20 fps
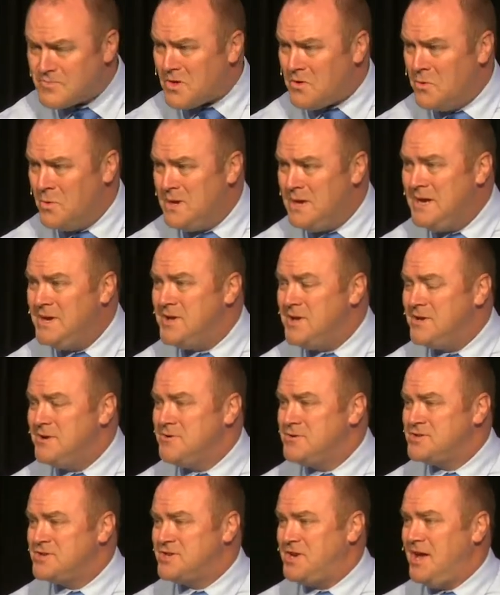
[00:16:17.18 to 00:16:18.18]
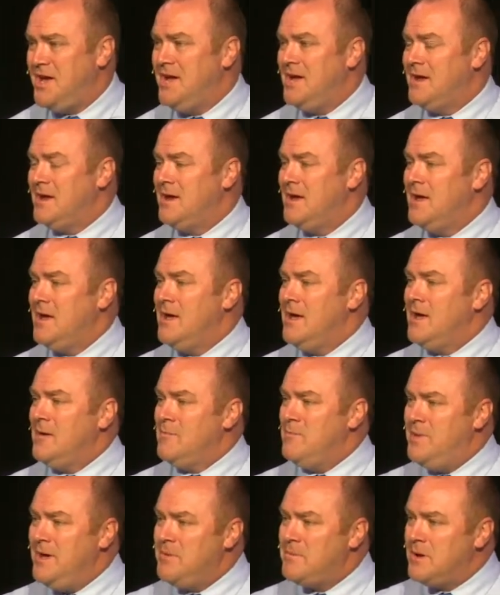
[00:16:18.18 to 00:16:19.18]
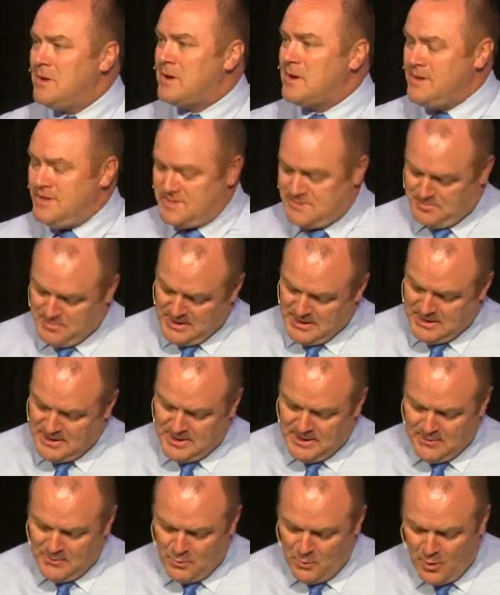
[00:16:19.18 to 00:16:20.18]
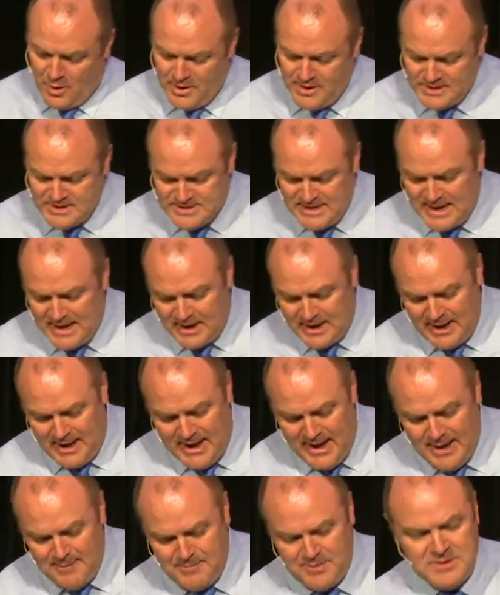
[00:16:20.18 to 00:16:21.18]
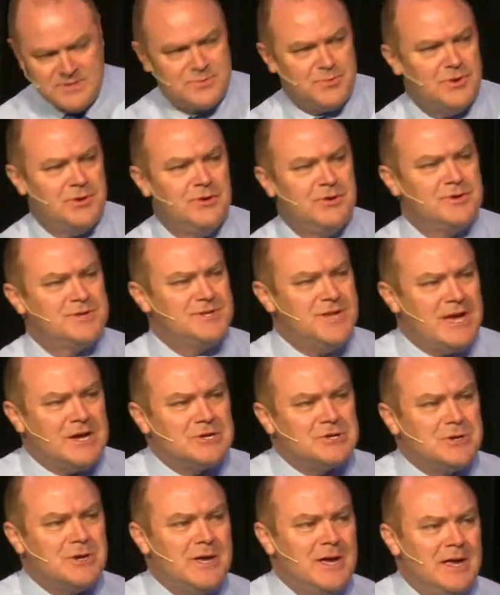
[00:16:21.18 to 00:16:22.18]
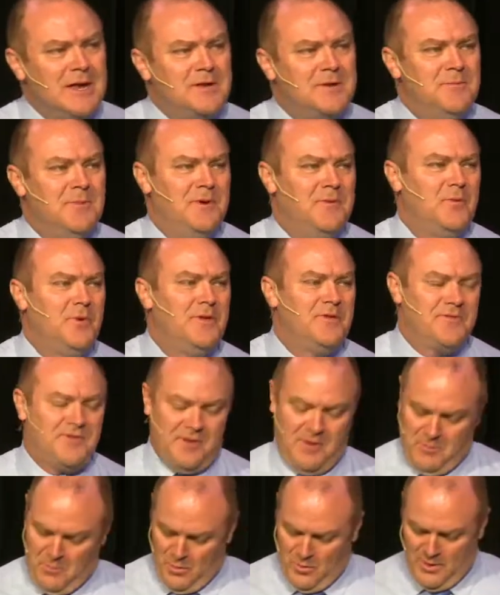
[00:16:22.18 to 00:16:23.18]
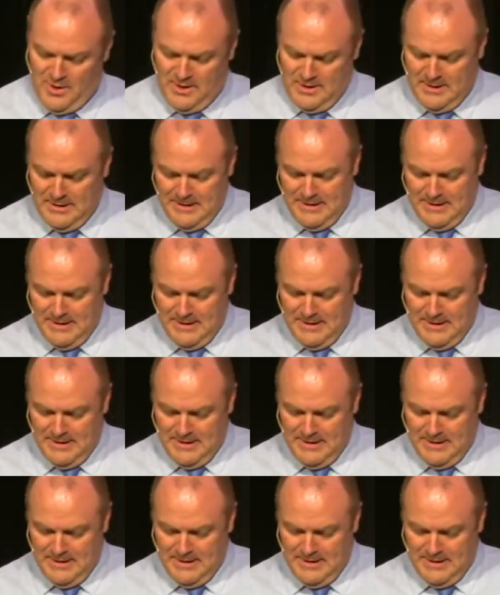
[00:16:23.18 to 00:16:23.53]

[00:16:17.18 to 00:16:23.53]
We need to understand biblically speaking, what exactly happens when you're sexually intimate with someone.